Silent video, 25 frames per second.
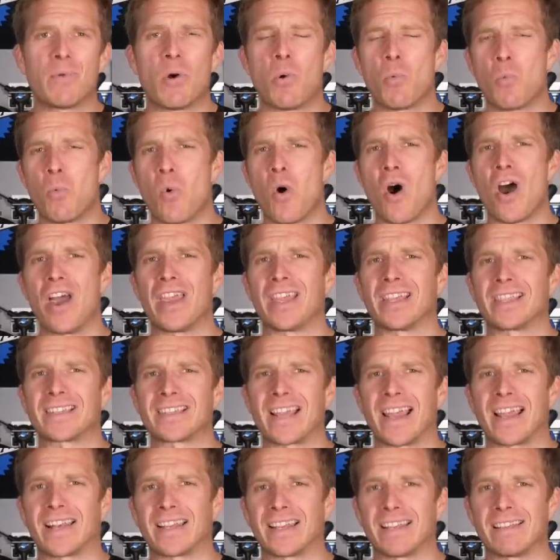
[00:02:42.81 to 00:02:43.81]
But why
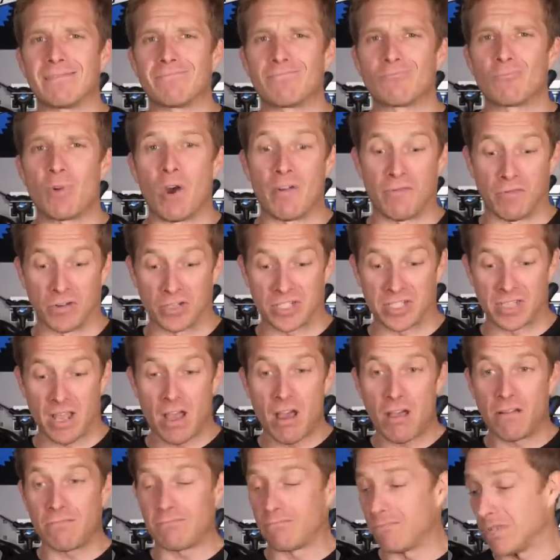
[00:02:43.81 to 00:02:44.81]
exactly? Well, for a
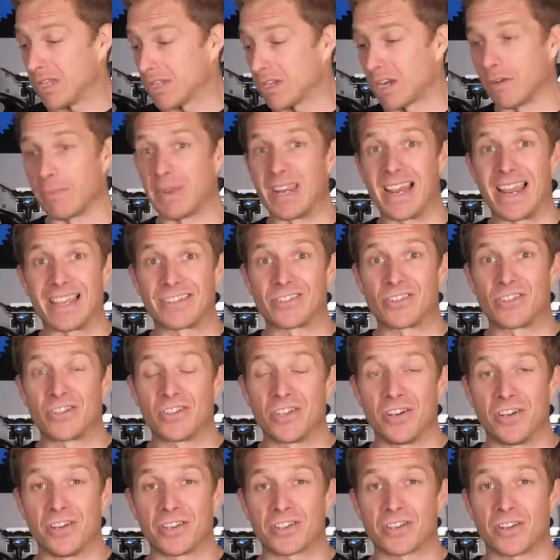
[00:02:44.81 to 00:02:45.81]
start, there's going to be less
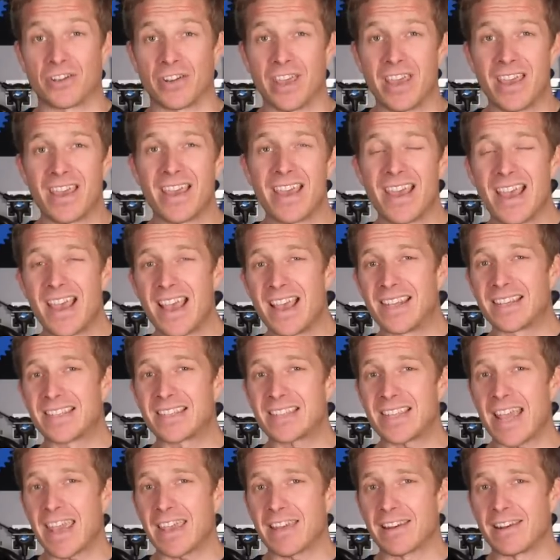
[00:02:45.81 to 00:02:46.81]
dirt on it. And
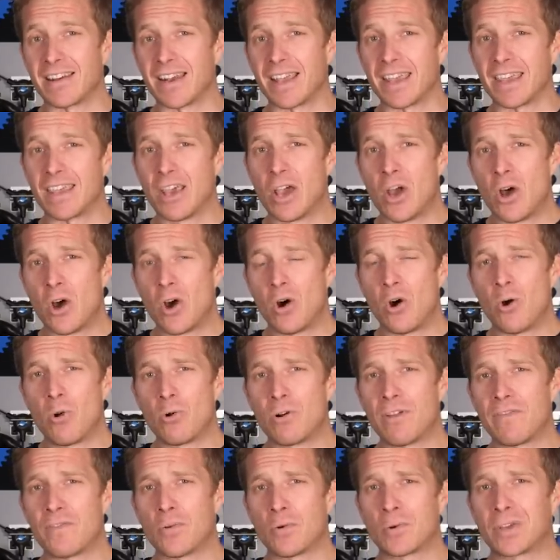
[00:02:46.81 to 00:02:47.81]
secondly,
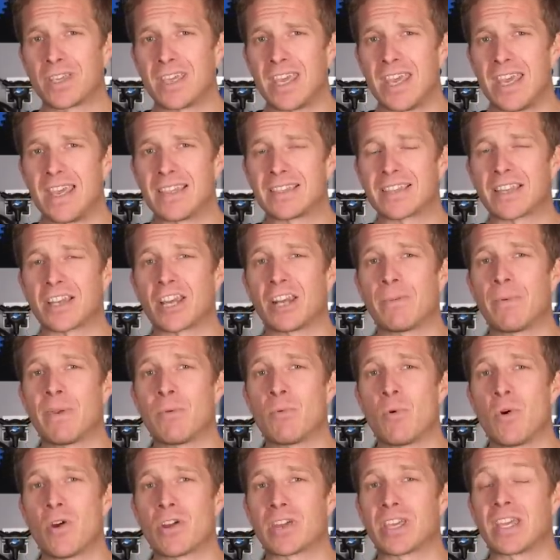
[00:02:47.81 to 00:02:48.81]
all of your gears are going to be
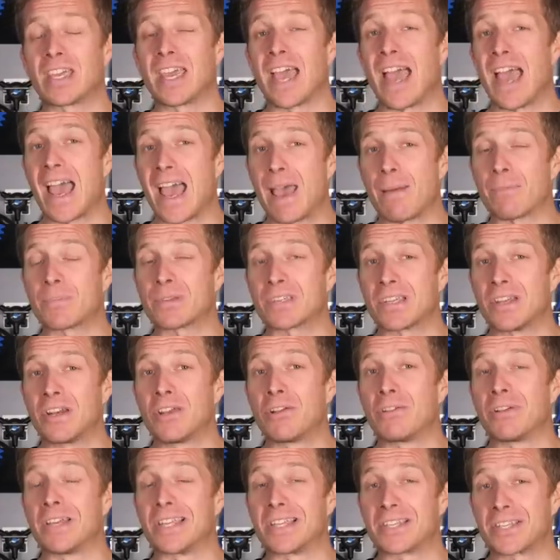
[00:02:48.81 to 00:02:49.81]
working
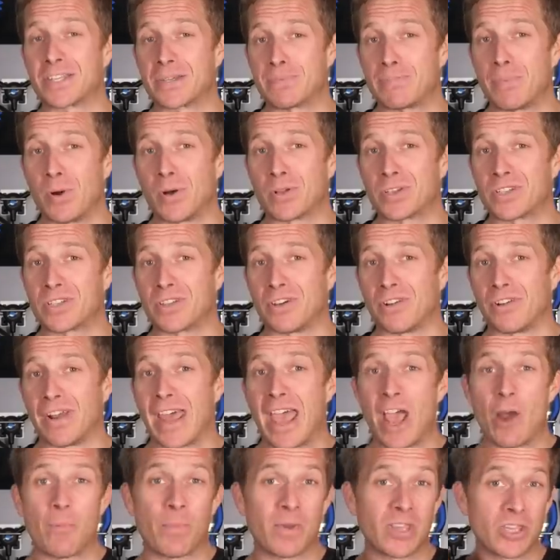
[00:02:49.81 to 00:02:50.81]
absolutely spot on,
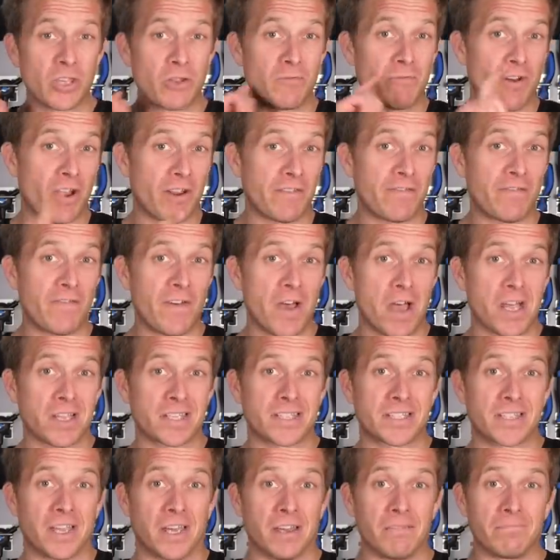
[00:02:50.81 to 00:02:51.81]
helping you ride
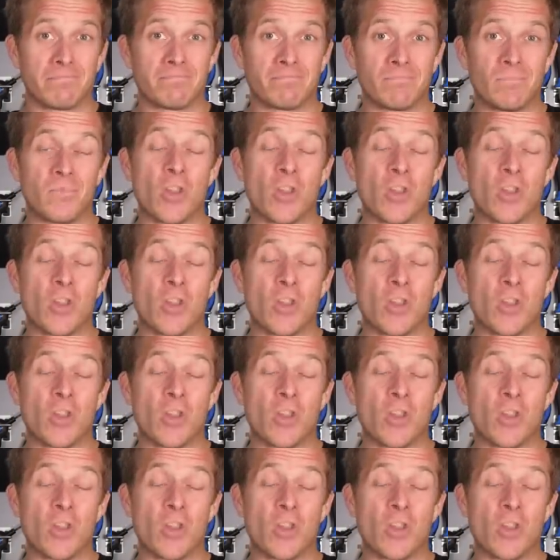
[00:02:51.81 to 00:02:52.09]
faster.